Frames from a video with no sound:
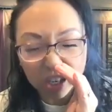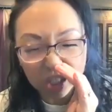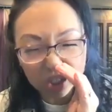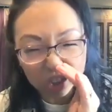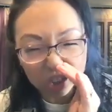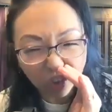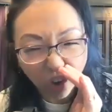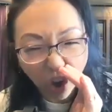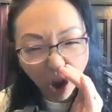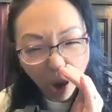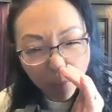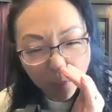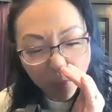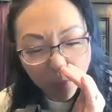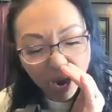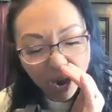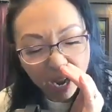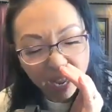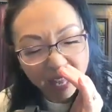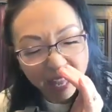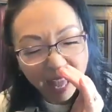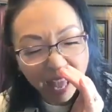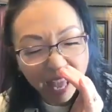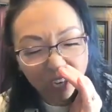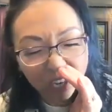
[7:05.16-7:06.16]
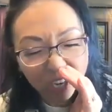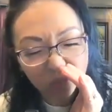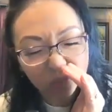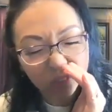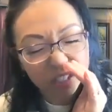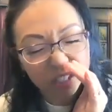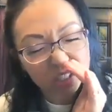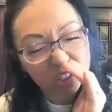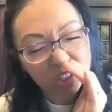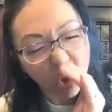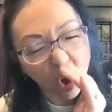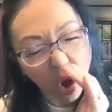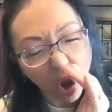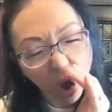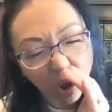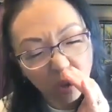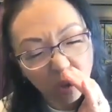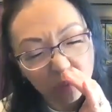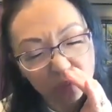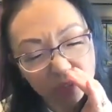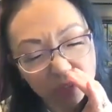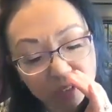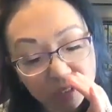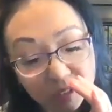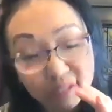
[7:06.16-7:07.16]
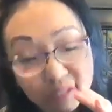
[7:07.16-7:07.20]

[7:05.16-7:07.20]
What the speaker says: of trauma I hadn't resolved.